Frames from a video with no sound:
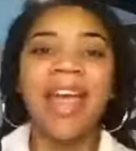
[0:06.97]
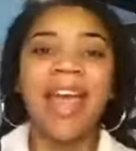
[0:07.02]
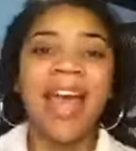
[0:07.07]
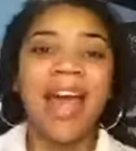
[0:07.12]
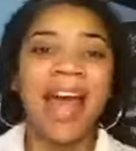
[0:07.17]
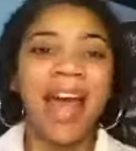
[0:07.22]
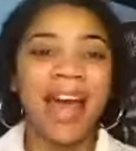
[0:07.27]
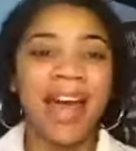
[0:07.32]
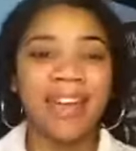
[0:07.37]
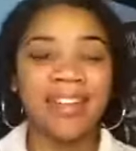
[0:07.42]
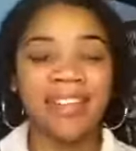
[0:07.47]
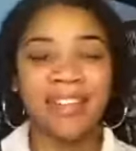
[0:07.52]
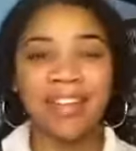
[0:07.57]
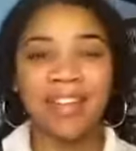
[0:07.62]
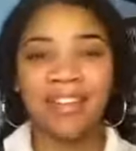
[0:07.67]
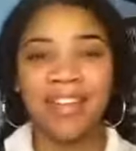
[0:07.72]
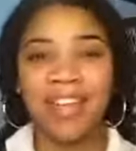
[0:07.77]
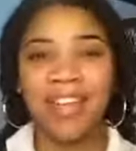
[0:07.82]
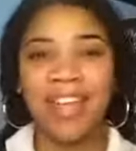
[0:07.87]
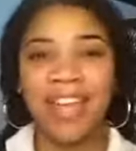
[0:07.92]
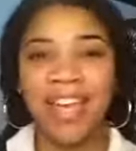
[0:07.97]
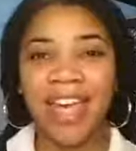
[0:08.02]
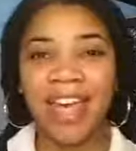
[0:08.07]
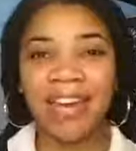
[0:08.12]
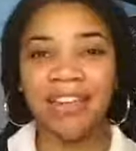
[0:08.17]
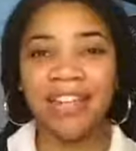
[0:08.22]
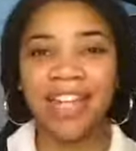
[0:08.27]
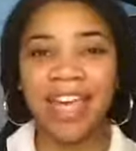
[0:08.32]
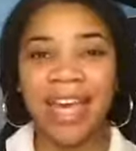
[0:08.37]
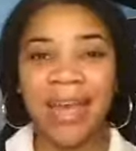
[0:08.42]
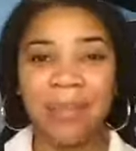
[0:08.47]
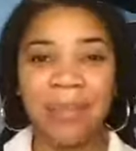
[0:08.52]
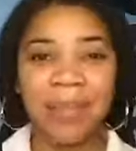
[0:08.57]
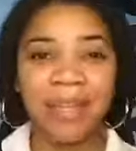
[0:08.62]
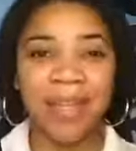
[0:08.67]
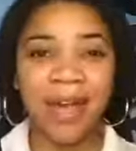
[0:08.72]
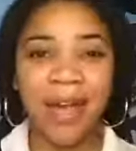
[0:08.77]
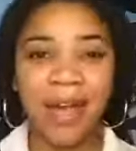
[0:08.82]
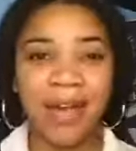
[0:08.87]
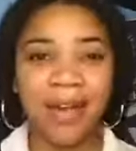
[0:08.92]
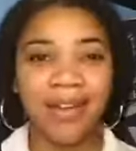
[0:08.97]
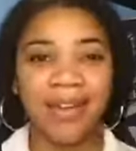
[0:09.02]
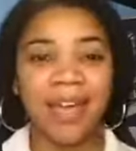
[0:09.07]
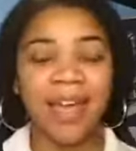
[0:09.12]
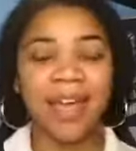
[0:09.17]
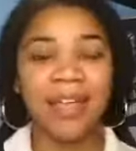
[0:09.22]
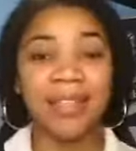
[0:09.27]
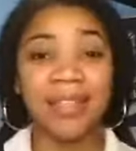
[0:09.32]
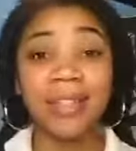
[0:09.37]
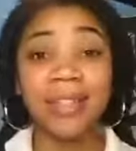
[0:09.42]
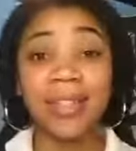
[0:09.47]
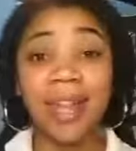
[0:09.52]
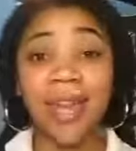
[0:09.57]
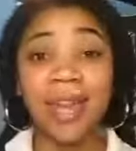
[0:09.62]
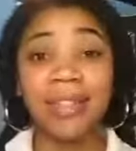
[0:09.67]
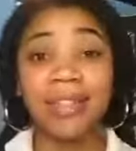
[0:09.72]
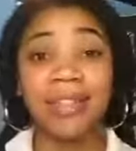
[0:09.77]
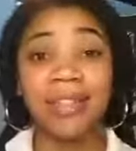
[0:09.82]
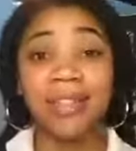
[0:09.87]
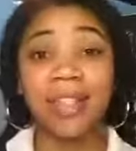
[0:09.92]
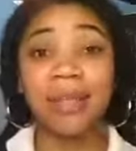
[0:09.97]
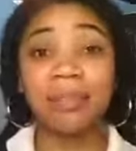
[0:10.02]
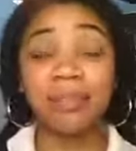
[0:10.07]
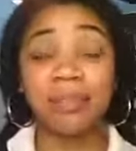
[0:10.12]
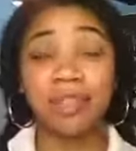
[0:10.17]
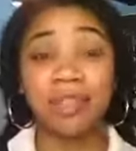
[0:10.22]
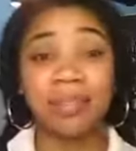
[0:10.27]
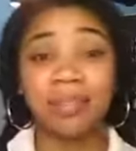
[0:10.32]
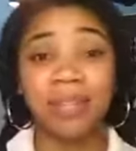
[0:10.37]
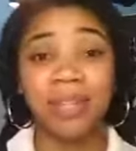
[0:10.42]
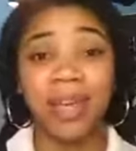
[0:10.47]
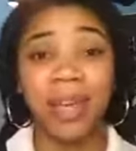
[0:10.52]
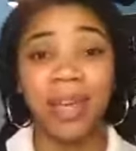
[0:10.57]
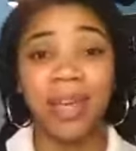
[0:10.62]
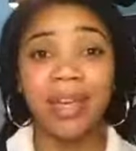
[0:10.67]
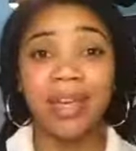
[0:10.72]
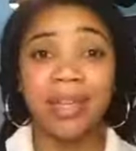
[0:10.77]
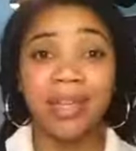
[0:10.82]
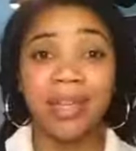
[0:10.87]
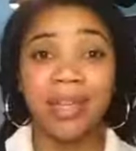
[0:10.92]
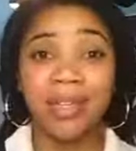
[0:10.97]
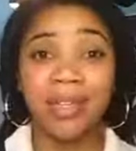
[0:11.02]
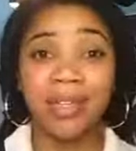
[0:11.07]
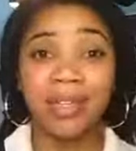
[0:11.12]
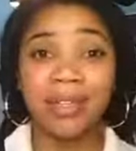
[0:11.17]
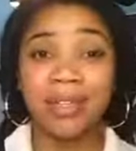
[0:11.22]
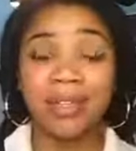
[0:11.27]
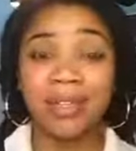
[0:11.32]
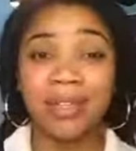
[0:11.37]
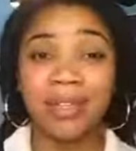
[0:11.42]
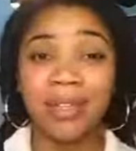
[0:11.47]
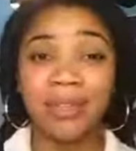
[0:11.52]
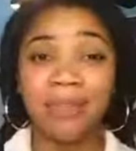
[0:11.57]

I serve L A County and beyond, and today's Tip Tuesday is